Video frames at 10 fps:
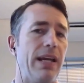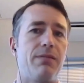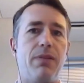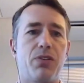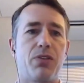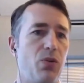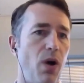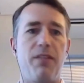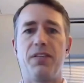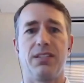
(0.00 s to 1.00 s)
There were
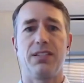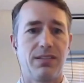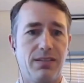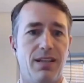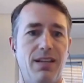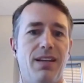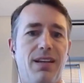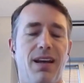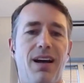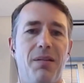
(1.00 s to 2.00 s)
2 offices.
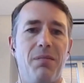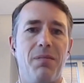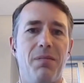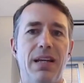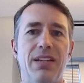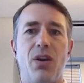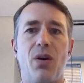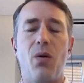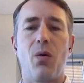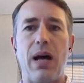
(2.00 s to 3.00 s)
And
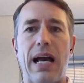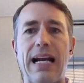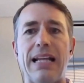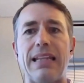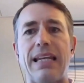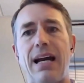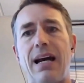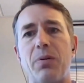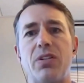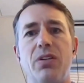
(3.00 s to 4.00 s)
so I got the
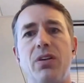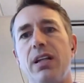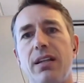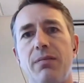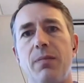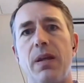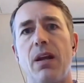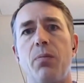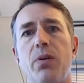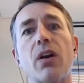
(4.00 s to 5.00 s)
opportunity,
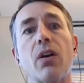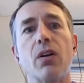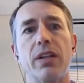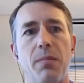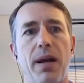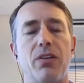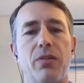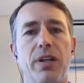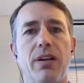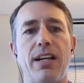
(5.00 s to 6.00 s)
pretty early in my
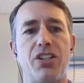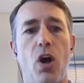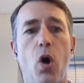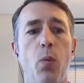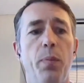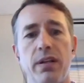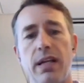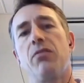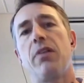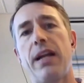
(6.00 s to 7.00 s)
career. I actually opened
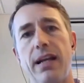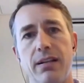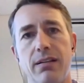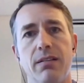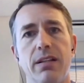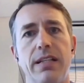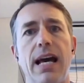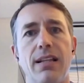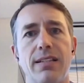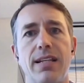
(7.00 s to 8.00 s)
and ran the
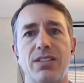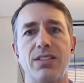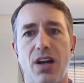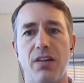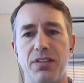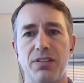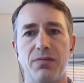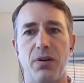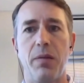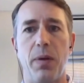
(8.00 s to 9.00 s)
Dallas, Texas office
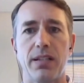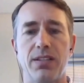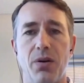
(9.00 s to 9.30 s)
for Apex.